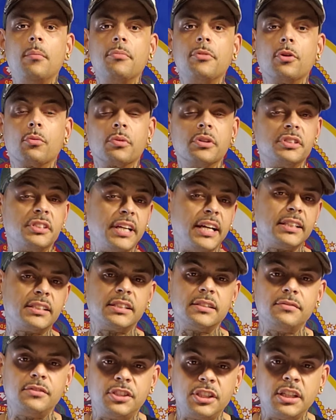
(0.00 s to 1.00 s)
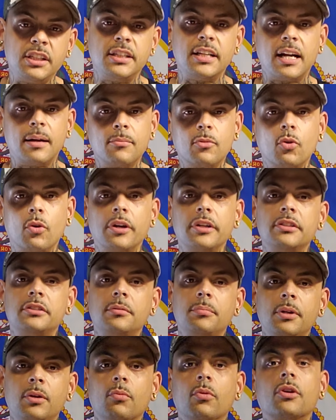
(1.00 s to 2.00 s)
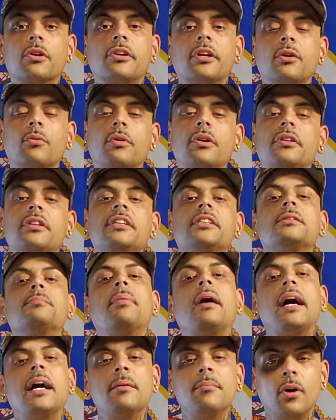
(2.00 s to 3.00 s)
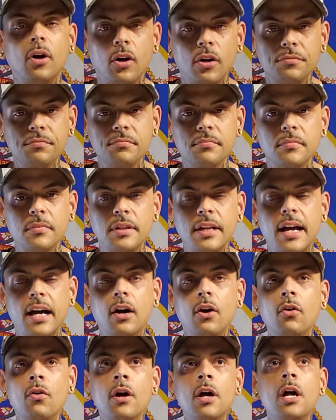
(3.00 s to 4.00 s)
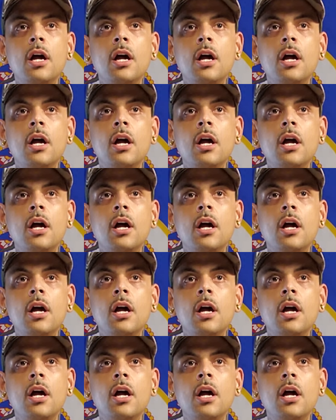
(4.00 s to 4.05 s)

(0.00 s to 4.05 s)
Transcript: The recessive gene that I'm going to be working with is piebald. Now,